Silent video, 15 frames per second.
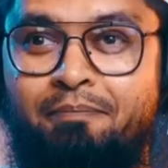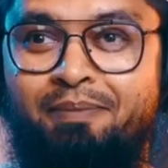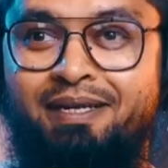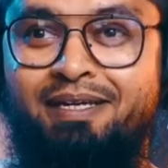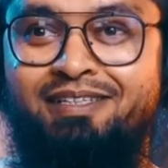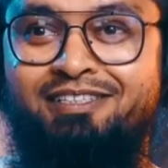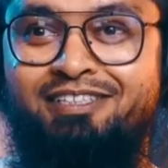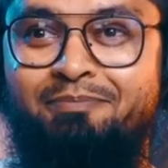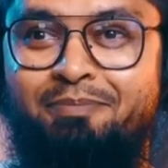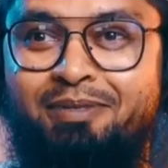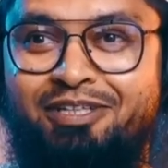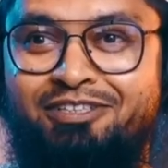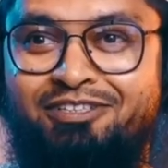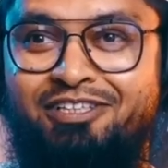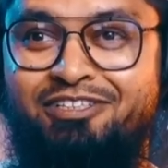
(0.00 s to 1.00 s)
But the
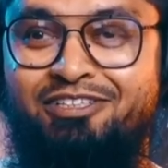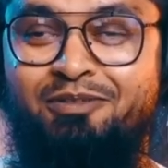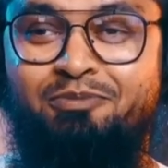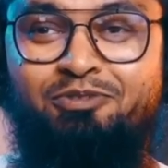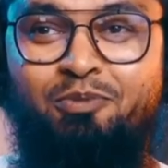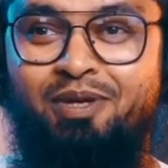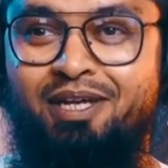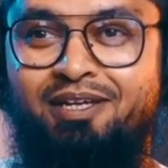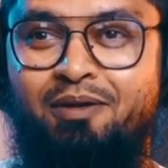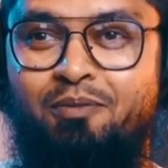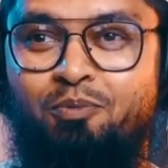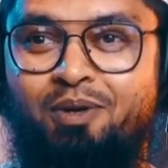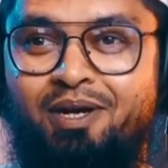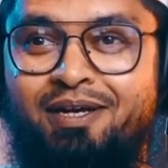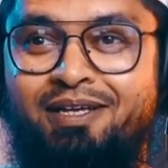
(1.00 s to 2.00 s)
simplest systems win.
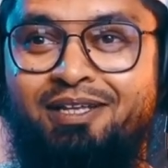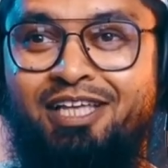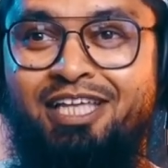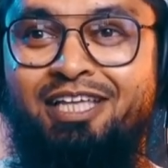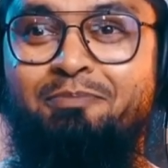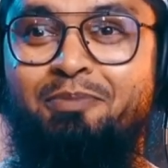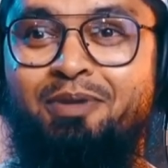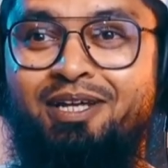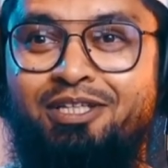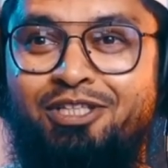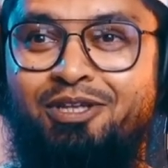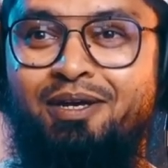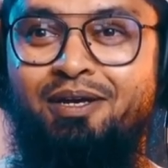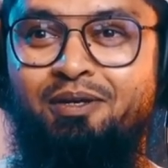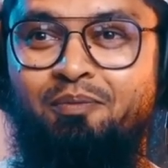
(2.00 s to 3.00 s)
One clean
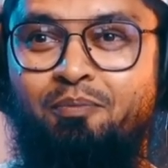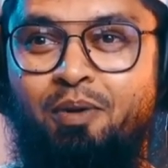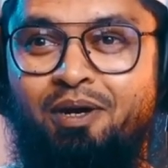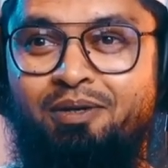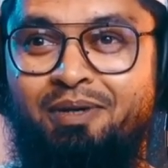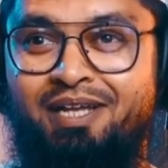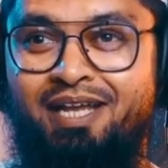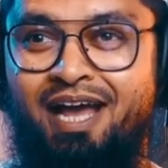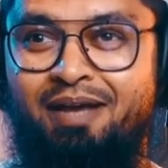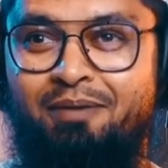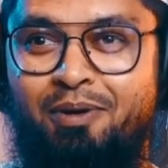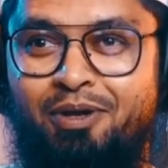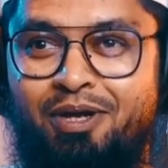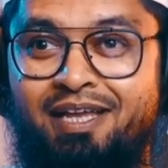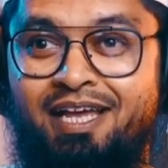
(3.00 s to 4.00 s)
bridge, one
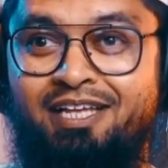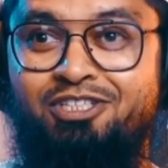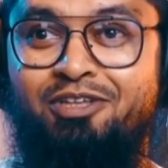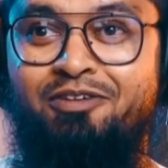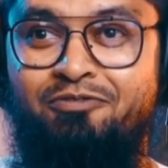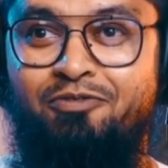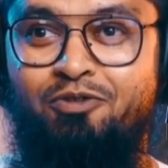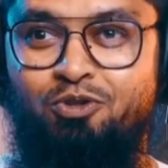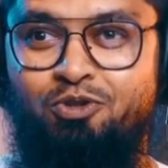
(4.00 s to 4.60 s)
reliable connection, full